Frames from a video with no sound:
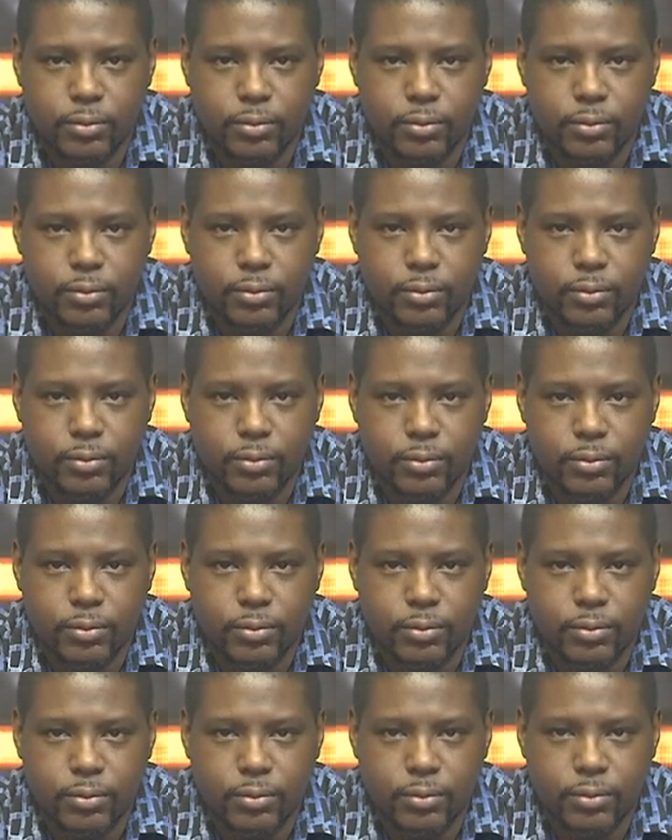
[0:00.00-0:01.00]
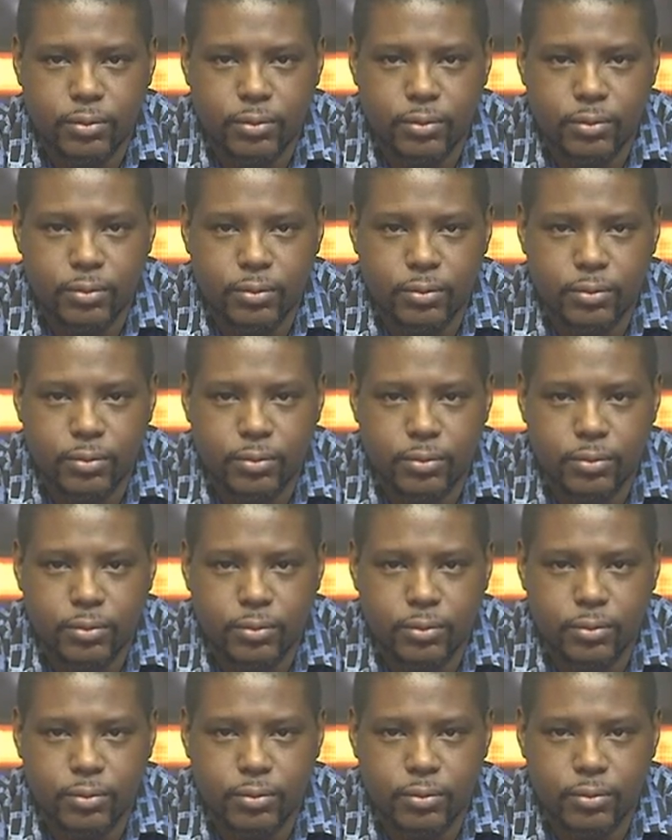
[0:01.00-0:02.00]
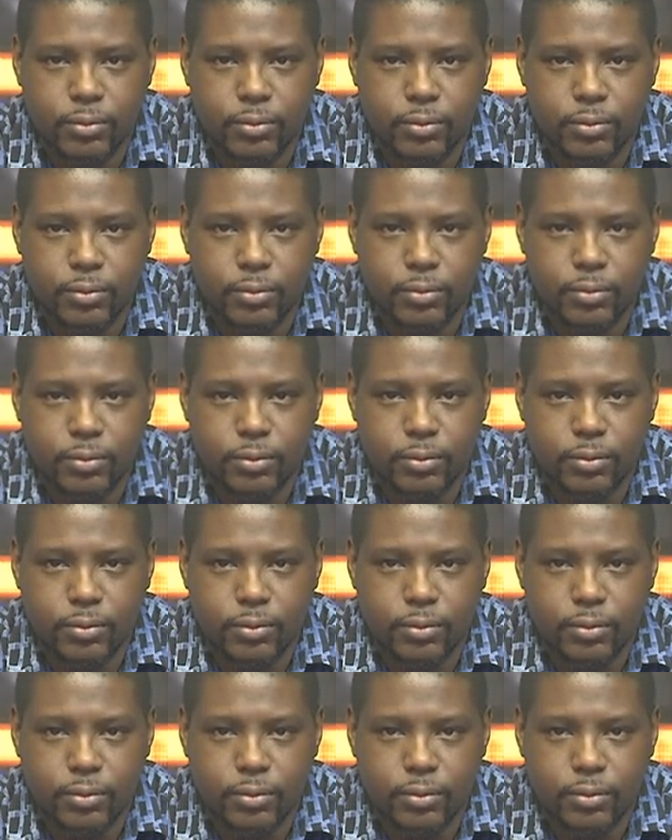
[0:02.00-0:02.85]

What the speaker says: This person isn't speaking.